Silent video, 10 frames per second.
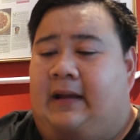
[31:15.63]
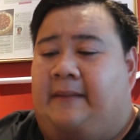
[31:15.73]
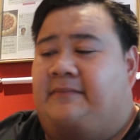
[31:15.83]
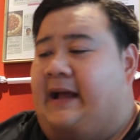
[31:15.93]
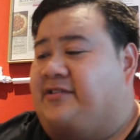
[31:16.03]

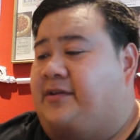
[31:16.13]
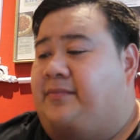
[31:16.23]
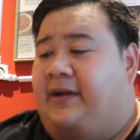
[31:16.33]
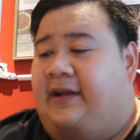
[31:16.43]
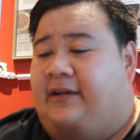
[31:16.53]
I'm actually
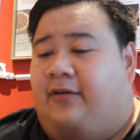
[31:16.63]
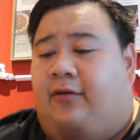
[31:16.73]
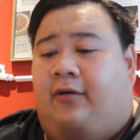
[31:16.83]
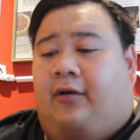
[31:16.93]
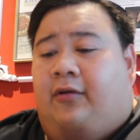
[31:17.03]
bringing it
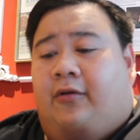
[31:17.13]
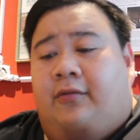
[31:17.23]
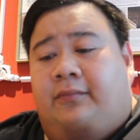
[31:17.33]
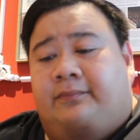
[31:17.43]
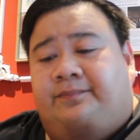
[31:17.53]
all
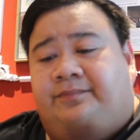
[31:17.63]
home.